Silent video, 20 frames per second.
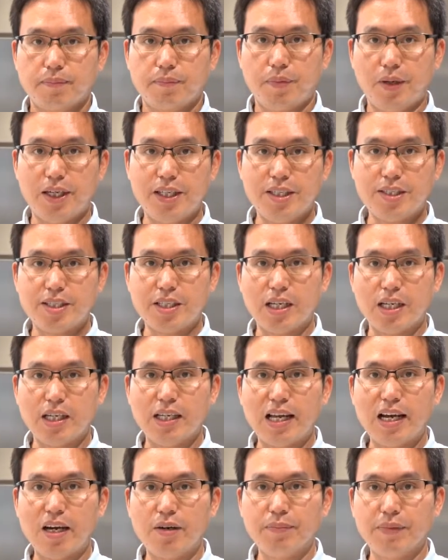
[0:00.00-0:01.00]
Please
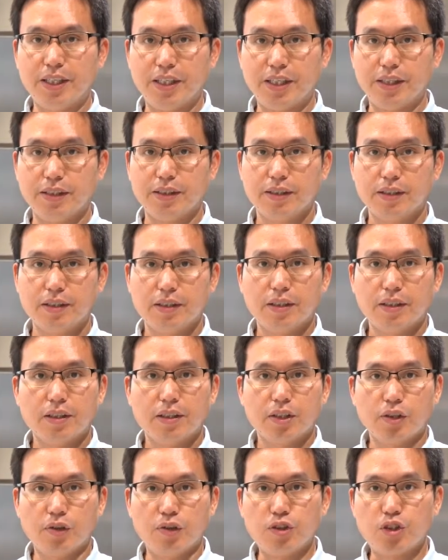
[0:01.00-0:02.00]
allow me
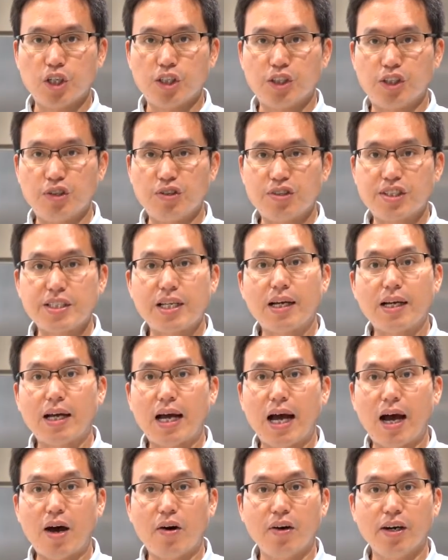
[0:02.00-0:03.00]
to introduce
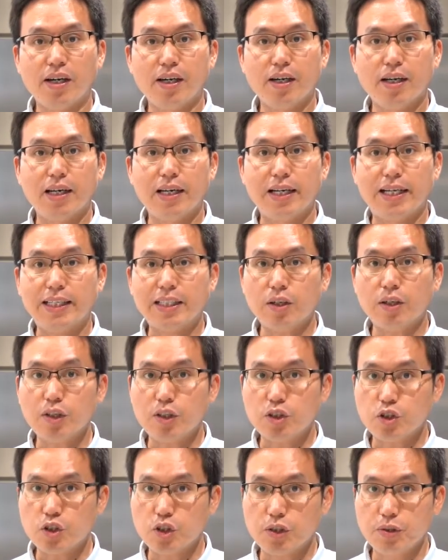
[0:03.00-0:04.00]
our
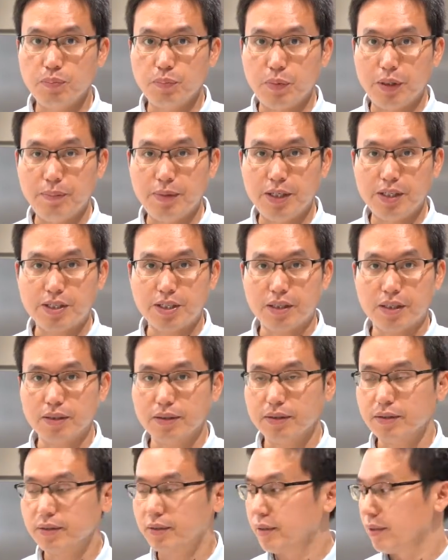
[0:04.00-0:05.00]
Linkrich means
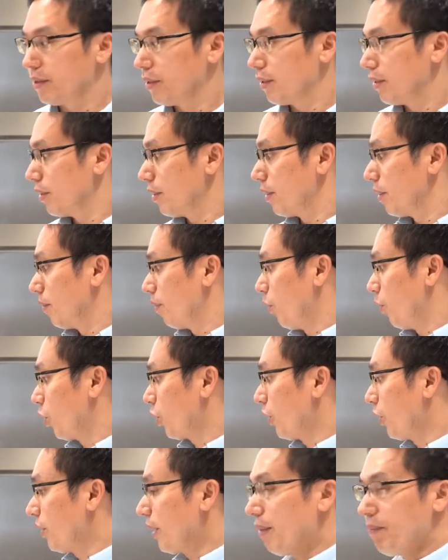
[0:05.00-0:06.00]

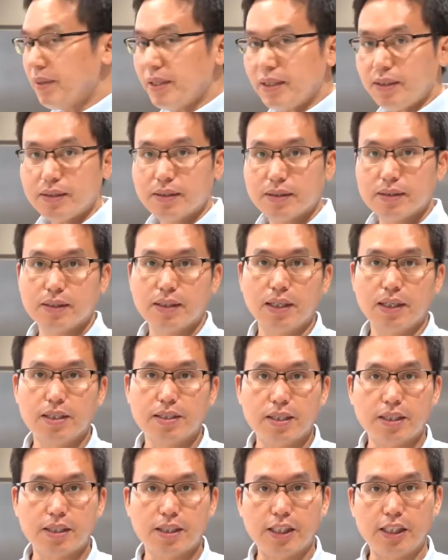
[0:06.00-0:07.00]
model number
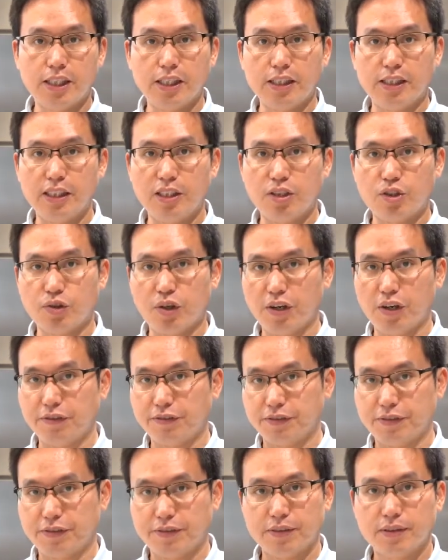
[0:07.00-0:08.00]
is TD-12.
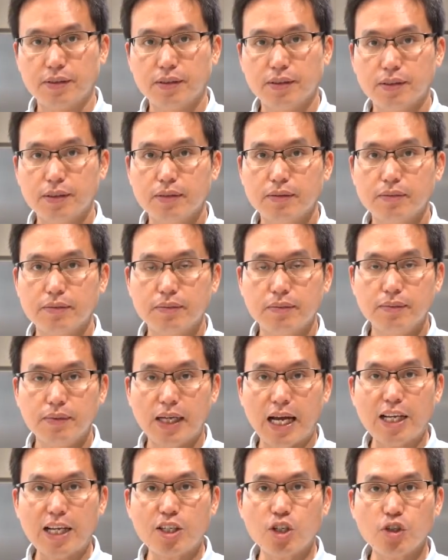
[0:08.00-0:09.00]

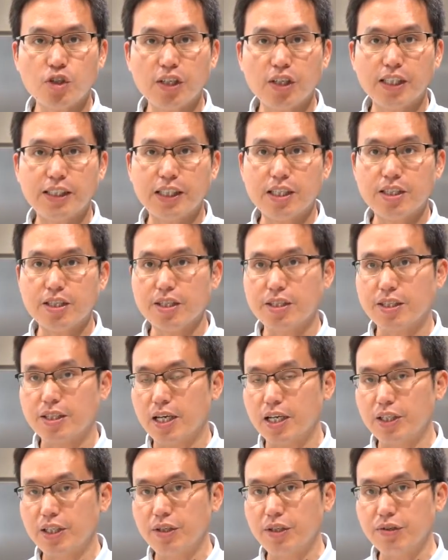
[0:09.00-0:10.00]
Actually, this is
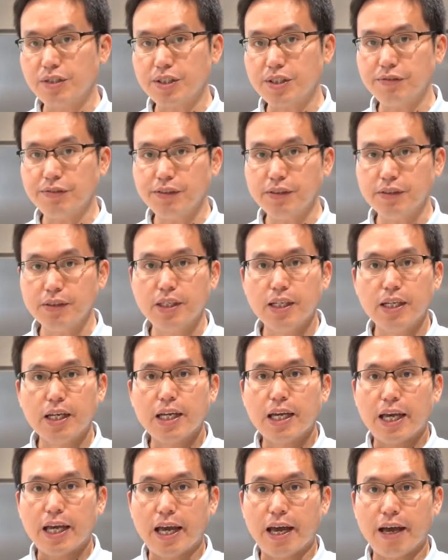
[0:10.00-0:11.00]
a useful
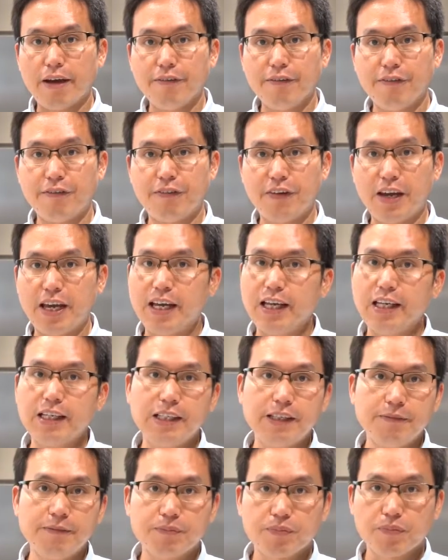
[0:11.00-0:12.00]
and
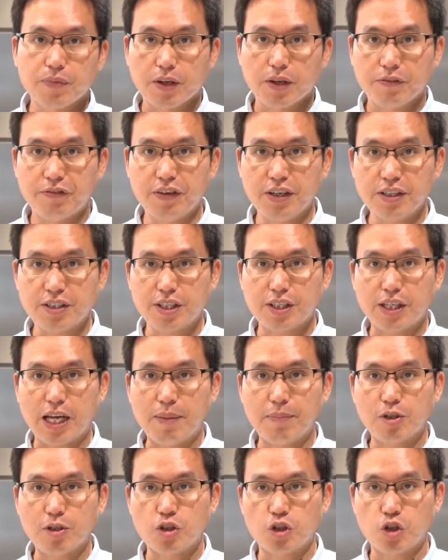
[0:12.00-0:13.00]
very
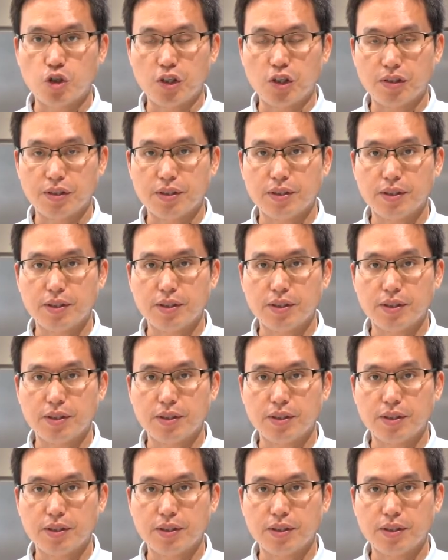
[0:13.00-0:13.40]
versatile machine